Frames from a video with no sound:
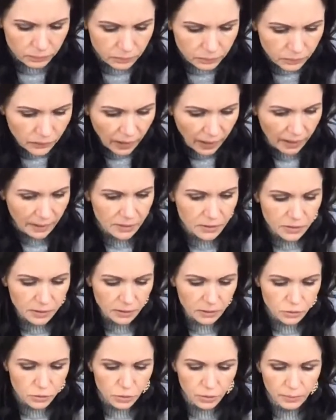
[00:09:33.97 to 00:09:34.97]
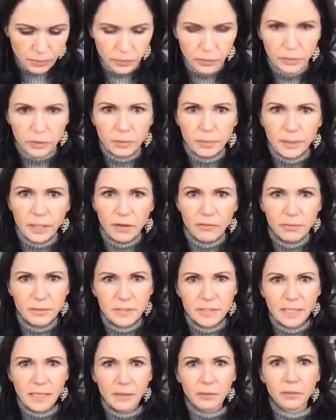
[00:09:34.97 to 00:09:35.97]
Okay, I just need to trim a little bit off.
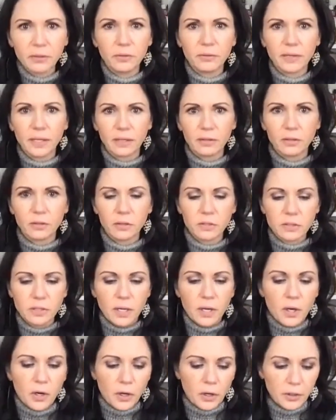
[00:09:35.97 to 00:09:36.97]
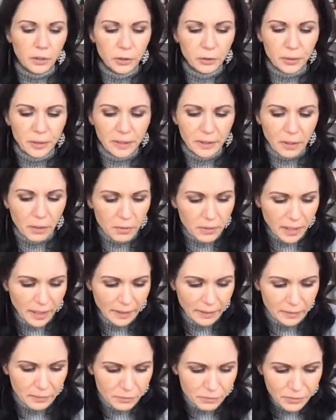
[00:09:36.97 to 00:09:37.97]
See how cute that looks? Or you can go
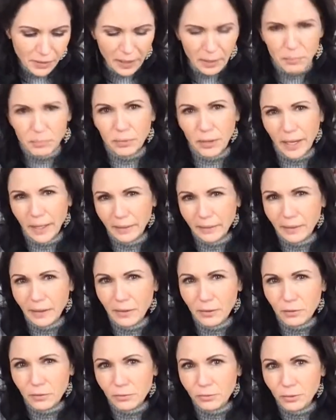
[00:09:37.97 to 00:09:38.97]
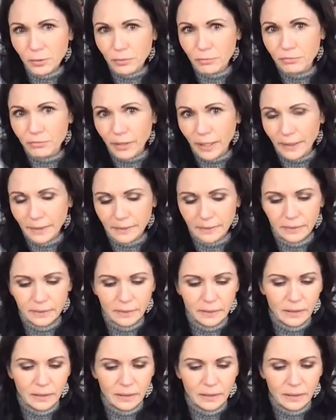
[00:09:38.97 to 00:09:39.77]
kind of like bright and colorful and fun.